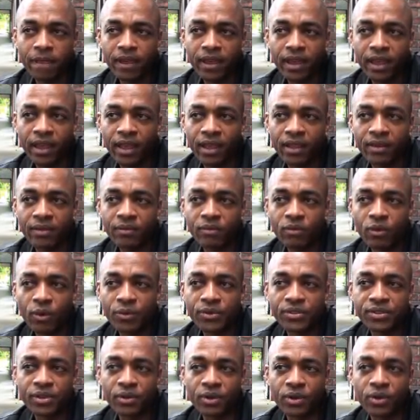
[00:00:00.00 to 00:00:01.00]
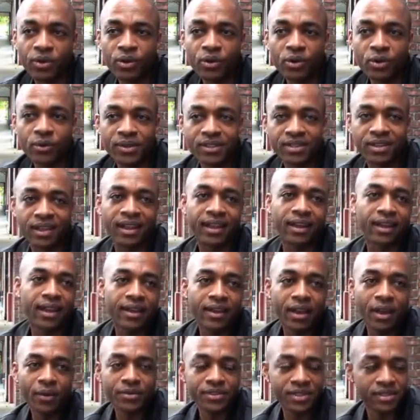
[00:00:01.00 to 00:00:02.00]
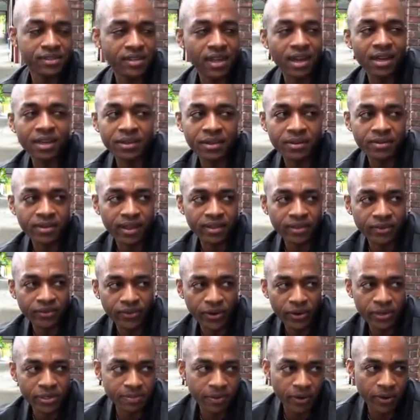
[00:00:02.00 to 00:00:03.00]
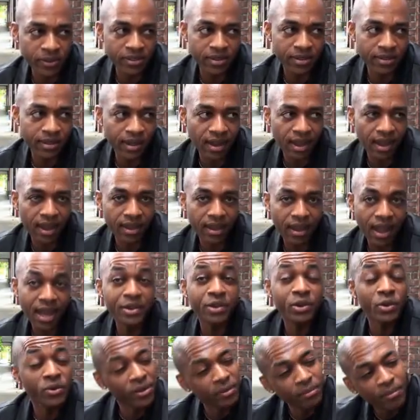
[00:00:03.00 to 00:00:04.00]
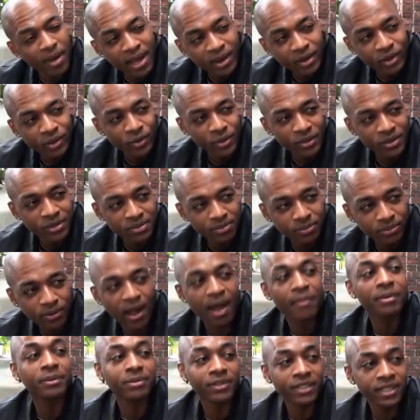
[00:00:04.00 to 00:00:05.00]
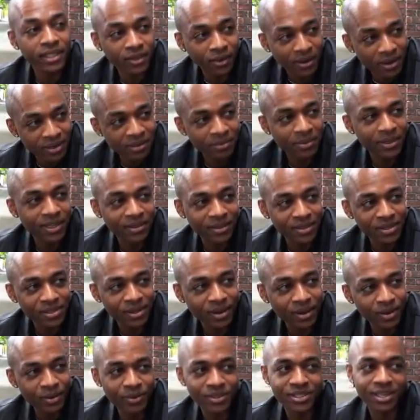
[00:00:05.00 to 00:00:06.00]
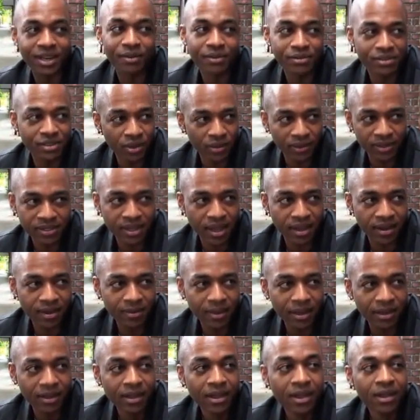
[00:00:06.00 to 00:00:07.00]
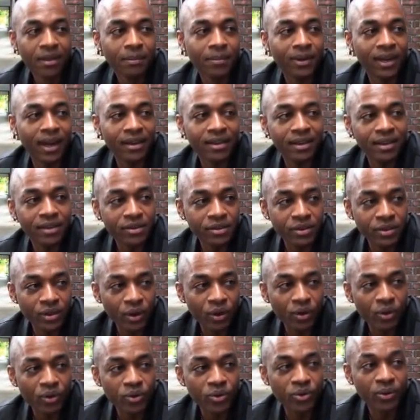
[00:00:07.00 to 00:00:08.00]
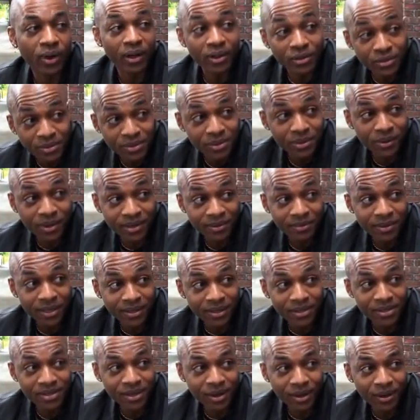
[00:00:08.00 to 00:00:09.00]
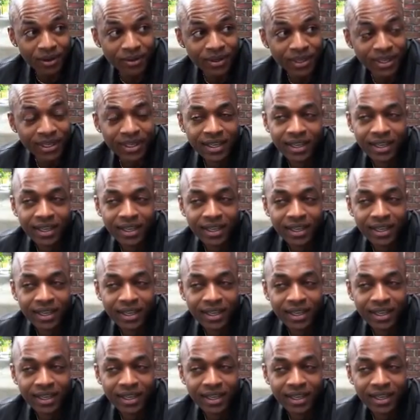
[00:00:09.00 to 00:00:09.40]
And what was so cool was, like, I was just telling you that the first person that I knew that Michael was probably going to be in the show, which I was so excited about, but I didn't know who else was going to be in the show.